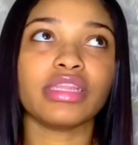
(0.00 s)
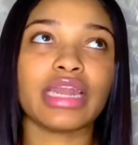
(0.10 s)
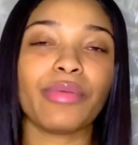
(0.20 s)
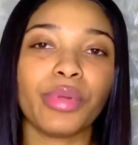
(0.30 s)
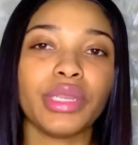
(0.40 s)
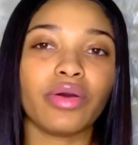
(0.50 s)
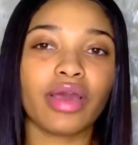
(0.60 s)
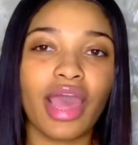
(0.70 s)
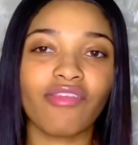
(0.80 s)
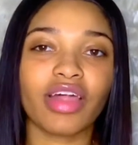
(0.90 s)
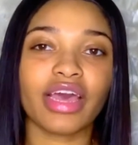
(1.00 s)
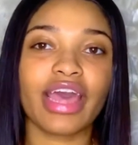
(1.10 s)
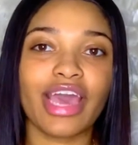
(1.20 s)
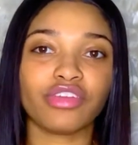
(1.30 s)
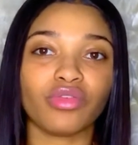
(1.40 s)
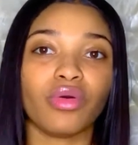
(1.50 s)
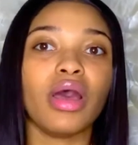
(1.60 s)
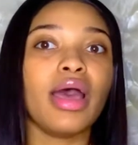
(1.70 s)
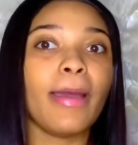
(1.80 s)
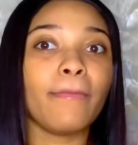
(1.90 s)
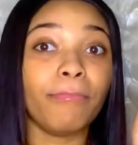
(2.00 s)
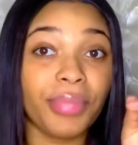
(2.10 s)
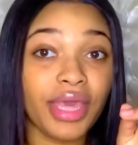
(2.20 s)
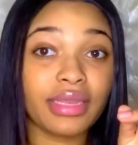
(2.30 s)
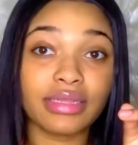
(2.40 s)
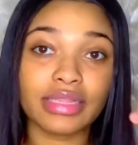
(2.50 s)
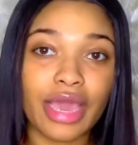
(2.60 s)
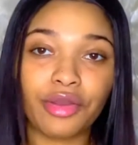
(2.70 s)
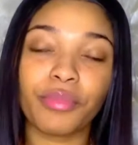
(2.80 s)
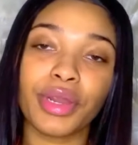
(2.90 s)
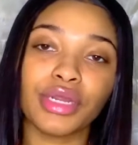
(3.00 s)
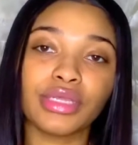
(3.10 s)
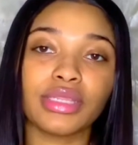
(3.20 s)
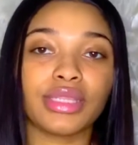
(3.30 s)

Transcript: and I really don't have like the actual big designer purse.